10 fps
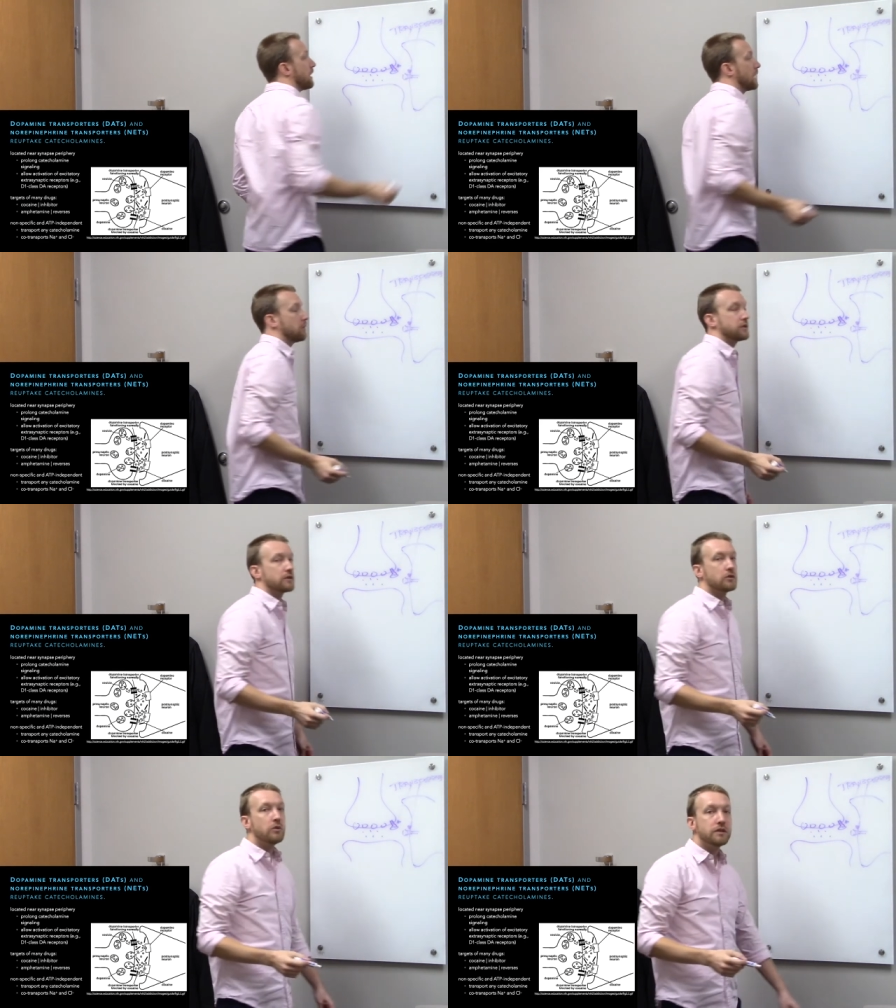and what they're
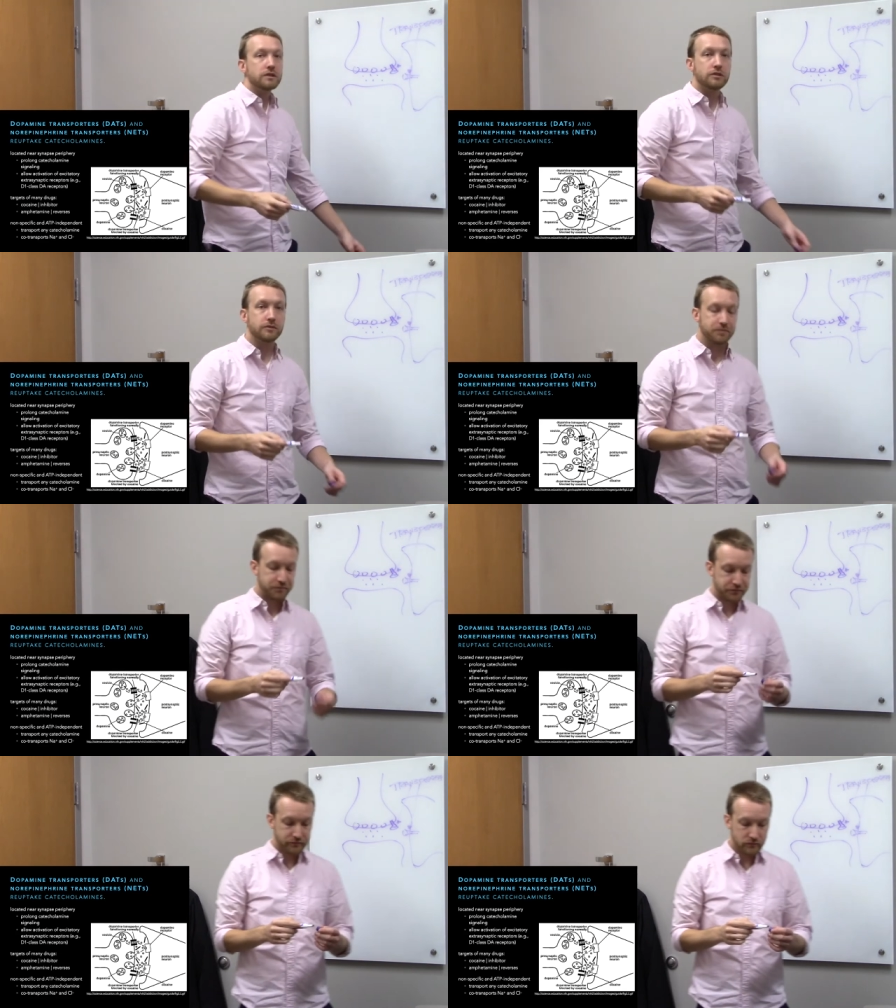going to do
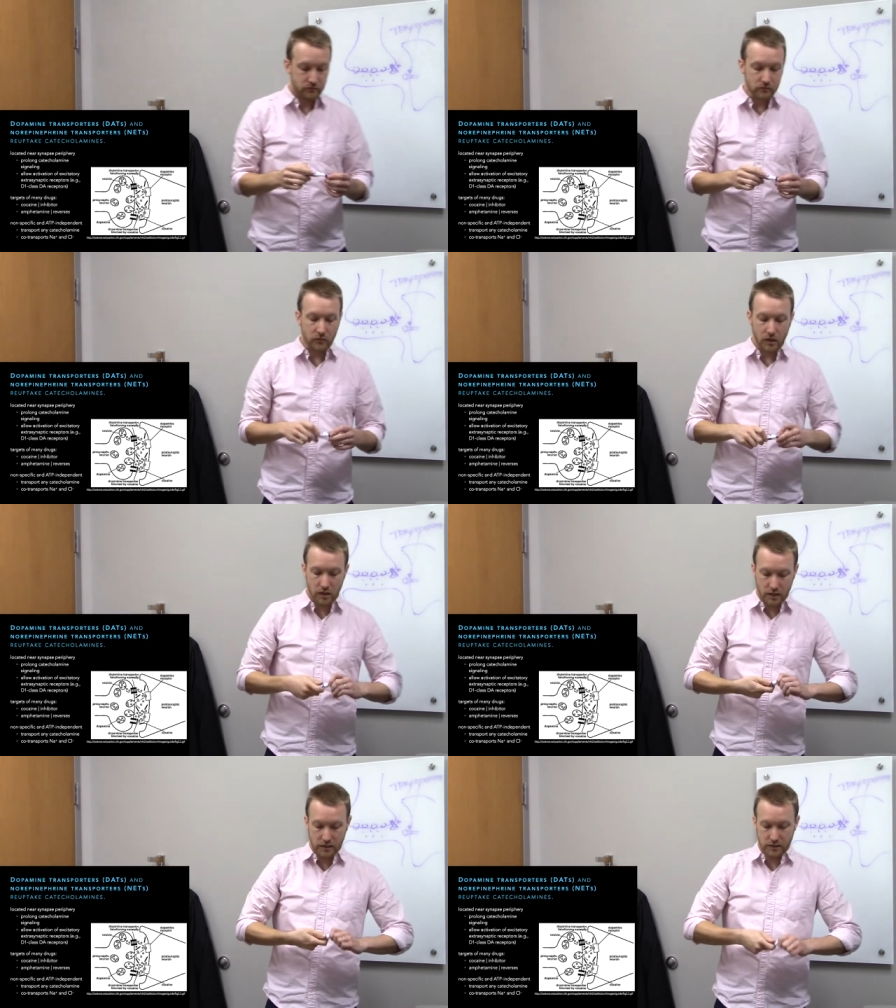
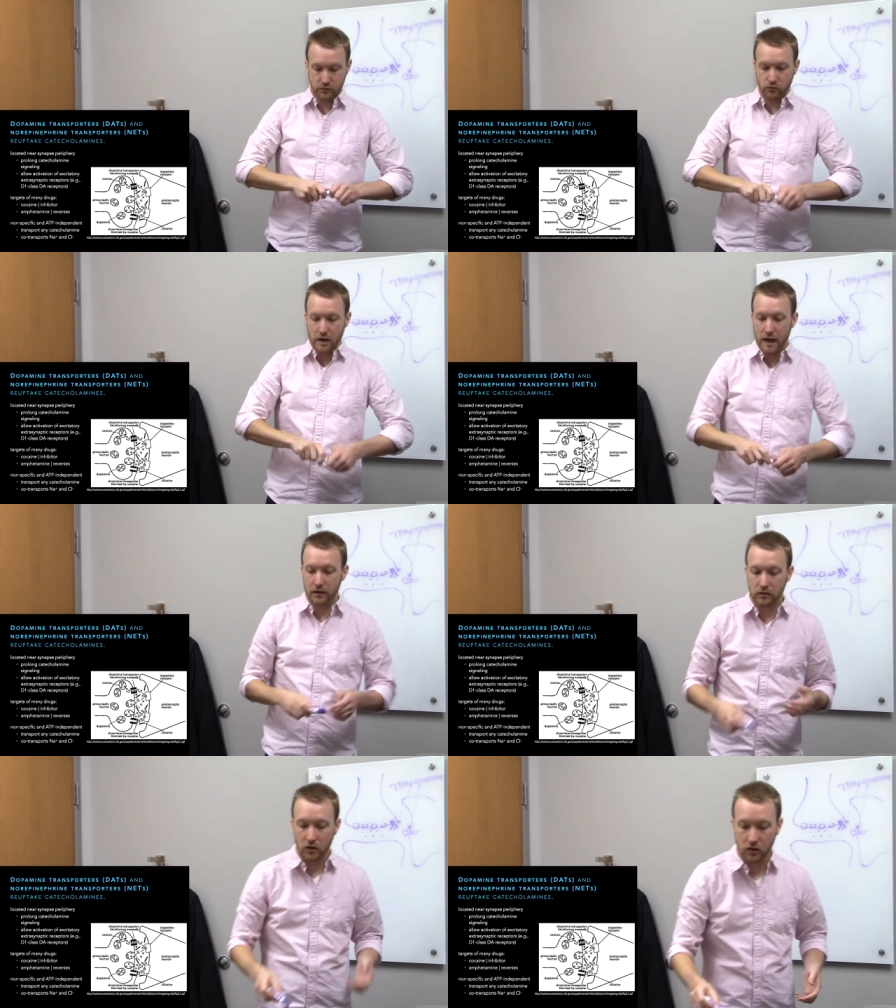is ride
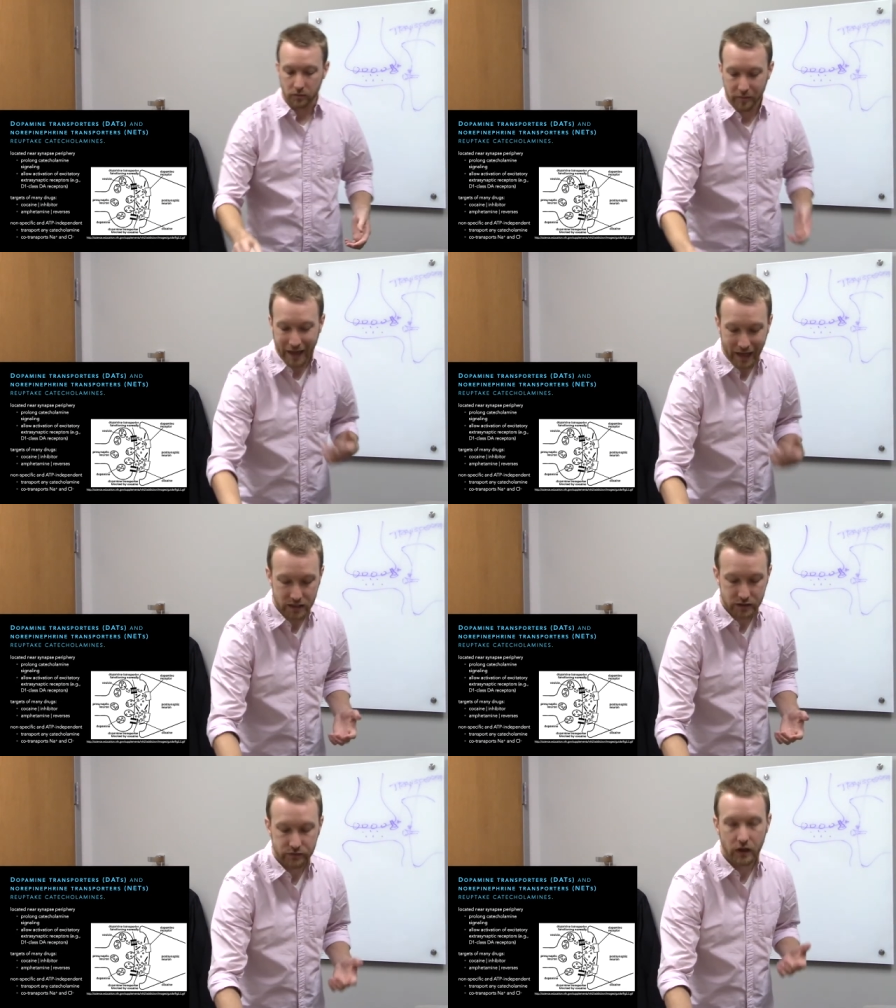along
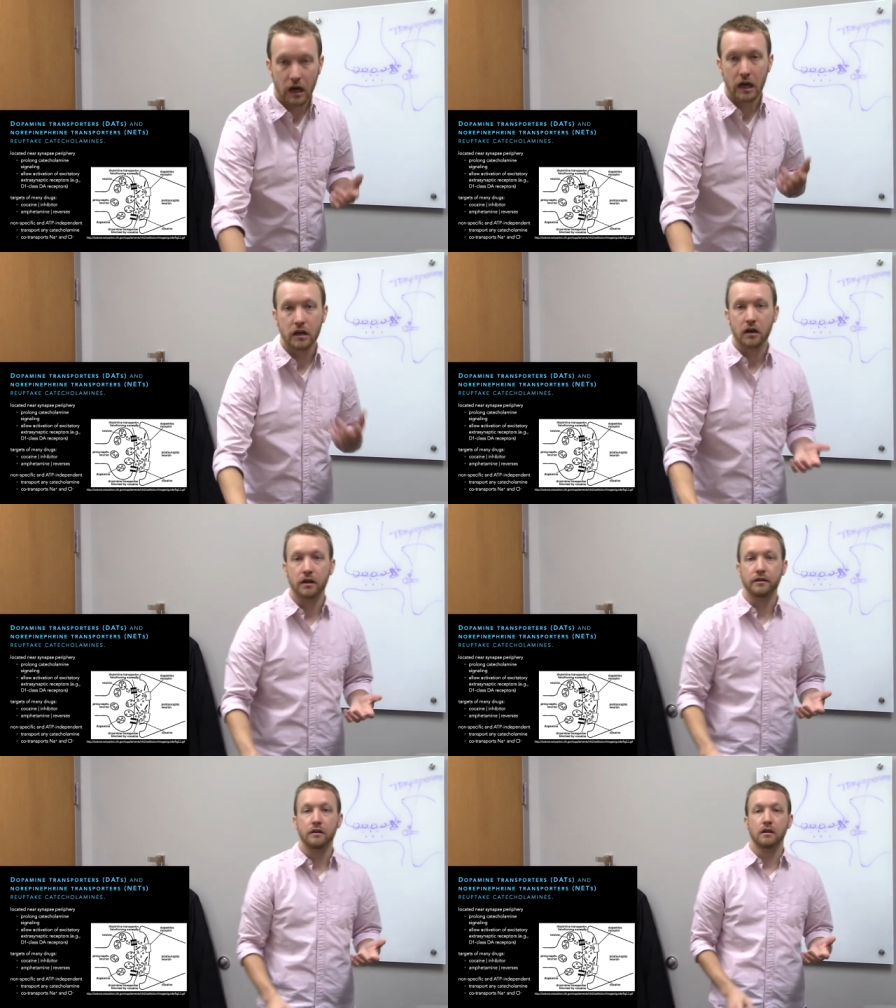passive
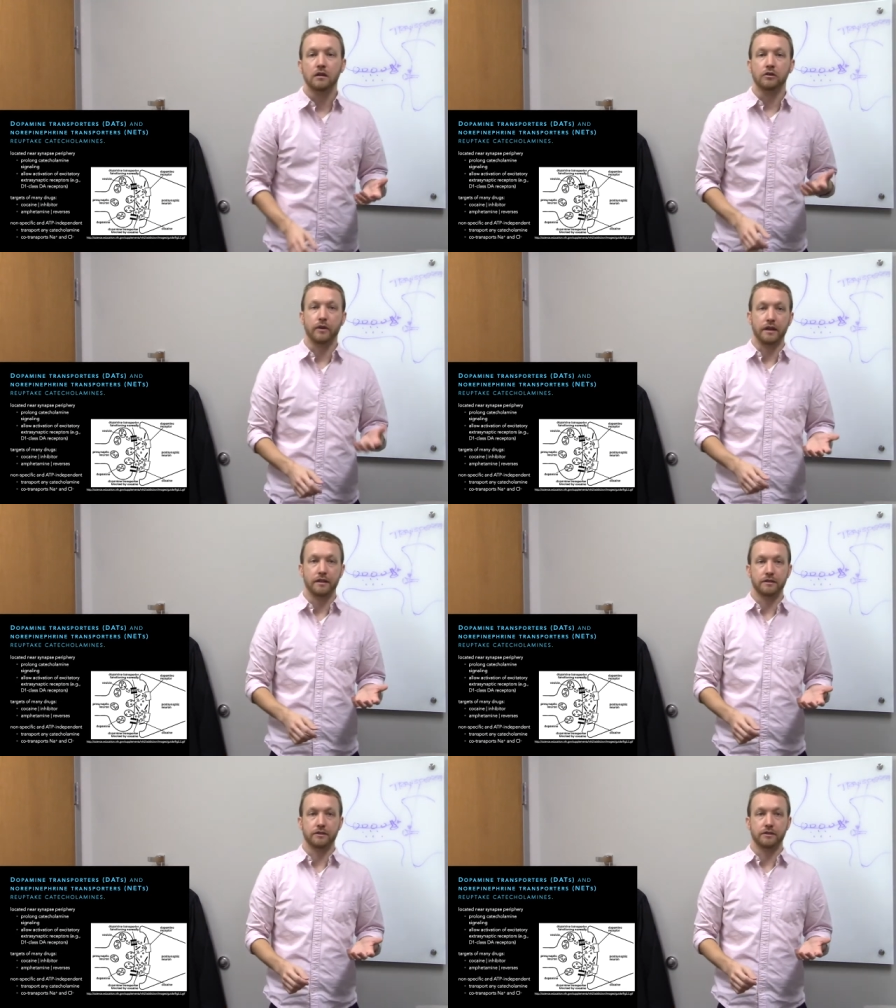ion gradients.